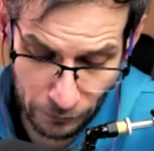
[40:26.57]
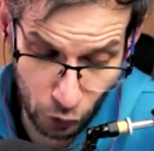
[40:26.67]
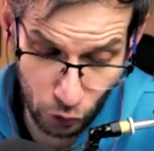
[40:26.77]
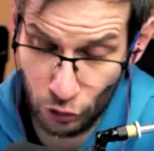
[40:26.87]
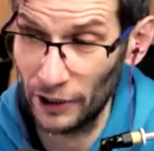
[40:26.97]

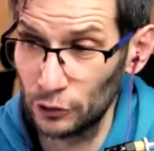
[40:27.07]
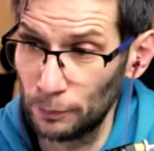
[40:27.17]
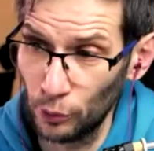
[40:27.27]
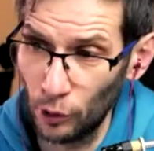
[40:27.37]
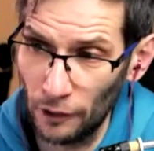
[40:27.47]
try to
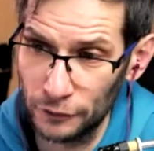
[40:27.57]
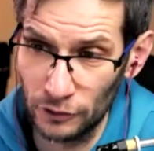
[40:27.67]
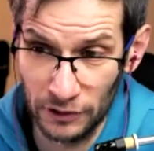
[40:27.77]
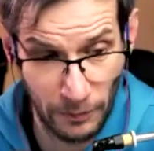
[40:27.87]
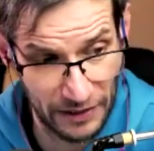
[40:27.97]
pull off during
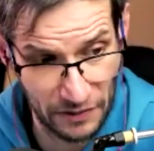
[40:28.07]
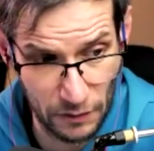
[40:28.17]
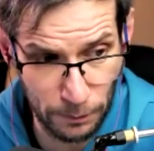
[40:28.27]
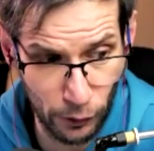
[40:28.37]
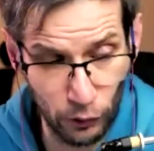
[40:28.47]
the master's
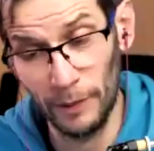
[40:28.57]
program,